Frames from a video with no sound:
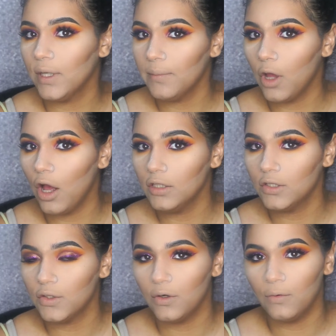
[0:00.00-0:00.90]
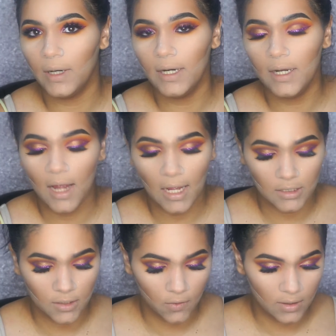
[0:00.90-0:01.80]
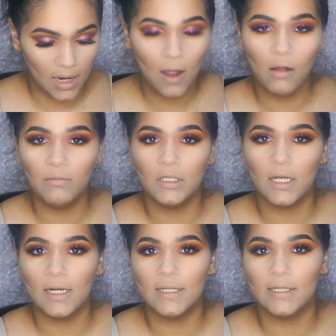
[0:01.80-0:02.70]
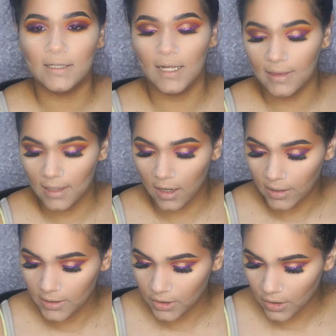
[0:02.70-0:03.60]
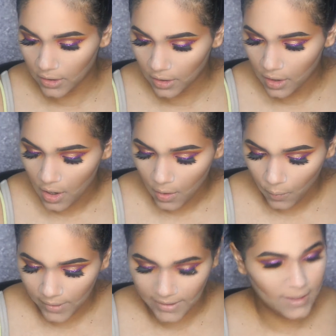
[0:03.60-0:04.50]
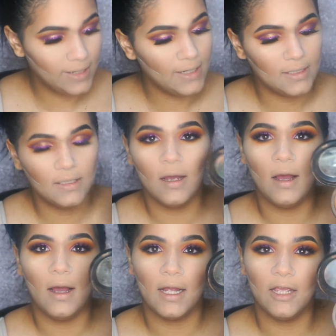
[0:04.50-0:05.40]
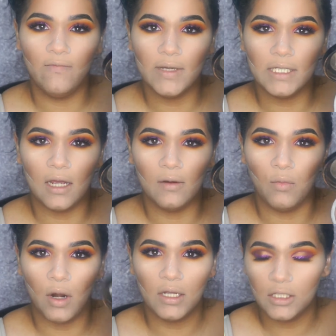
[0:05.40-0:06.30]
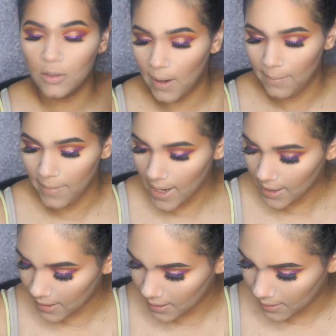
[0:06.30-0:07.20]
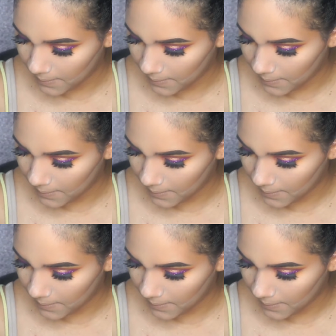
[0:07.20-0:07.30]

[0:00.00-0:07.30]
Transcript: cream contour already so now i'm just gonna set the contour with this uh, give me sun bronzer by mac